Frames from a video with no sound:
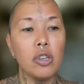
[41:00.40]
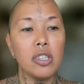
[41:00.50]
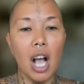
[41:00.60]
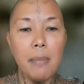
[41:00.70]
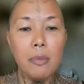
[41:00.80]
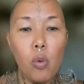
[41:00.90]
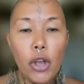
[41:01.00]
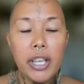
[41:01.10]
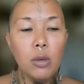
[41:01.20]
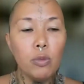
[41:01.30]
Because I'm
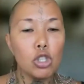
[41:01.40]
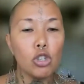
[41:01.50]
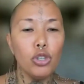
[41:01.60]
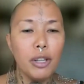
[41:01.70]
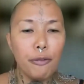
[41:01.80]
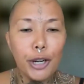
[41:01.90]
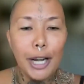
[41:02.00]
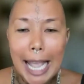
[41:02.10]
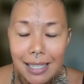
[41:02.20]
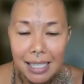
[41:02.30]
working with two
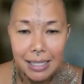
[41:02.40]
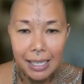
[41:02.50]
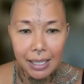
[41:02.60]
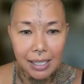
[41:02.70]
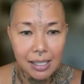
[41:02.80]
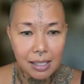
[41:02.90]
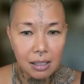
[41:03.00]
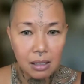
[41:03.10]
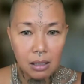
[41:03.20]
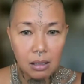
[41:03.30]
different
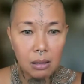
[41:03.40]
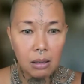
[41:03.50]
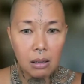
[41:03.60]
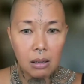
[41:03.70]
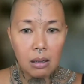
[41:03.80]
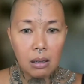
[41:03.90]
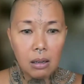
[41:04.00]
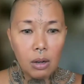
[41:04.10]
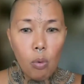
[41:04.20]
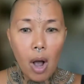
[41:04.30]
entities.
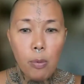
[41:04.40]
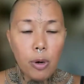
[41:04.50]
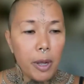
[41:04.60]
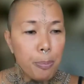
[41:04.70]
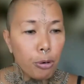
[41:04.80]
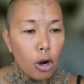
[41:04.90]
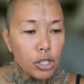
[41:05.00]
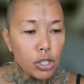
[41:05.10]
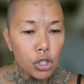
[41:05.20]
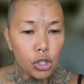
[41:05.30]
Why would we
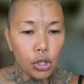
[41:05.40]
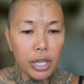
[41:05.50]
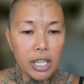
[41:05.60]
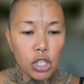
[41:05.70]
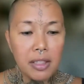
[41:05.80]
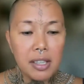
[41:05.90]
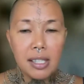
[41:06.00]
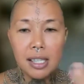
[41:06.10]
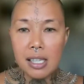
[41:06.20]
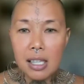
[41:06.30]
prostitute each
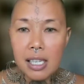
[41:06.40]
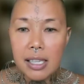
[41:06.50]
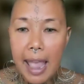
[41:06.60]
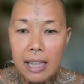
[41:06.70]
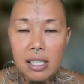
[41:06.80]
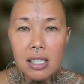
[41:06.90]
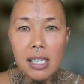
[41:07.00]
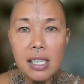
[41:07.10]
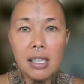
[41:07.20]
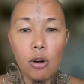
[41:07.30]
other's, these
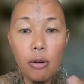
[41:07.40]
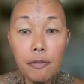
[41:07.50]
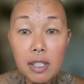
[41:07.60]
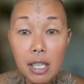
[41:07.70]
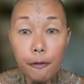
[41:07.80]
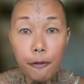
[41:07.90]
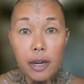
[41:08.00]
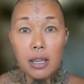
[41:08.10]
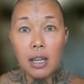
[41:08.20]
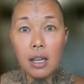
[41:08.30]
entities that are of
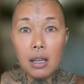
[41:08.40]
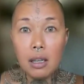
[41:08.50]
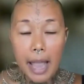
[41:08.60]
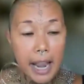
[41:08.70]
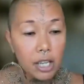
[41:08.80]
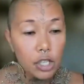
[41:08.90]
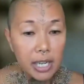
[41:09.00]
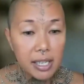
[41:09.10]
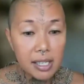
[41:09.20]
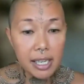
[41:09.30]
different
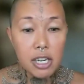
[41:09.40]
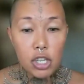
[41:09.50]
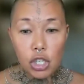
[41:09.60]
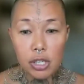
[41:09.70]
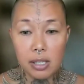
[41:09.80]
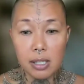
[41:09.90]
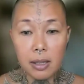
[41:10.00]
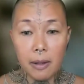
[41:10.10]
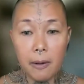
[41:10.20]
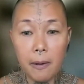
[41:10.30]
energetic
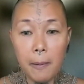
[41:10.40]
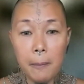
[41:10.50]
signatures?